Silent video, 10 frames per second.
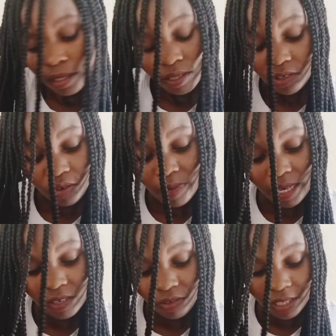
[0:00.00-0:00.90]
it's
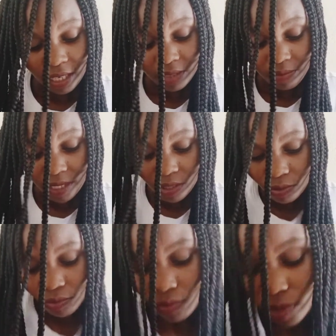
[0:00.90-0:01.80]
normally not that much
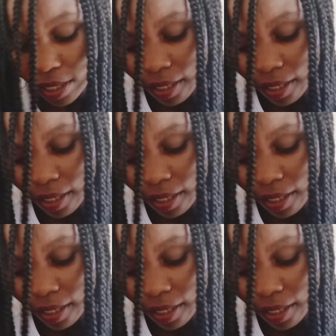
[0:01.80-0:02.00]
good.